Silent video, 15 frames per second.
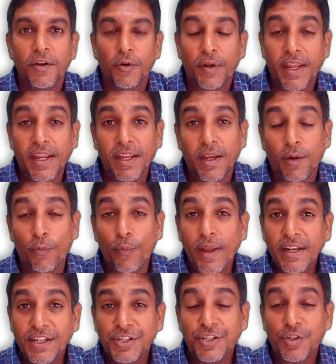Okay, a
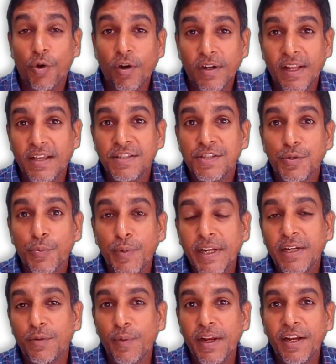very short and
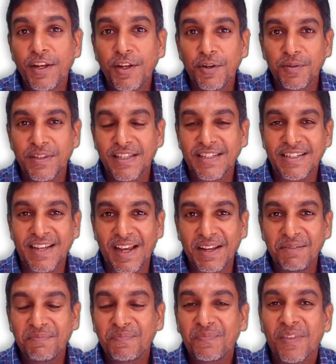sweet video this
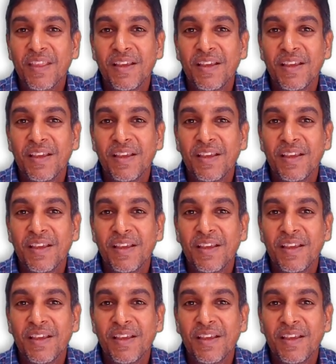time,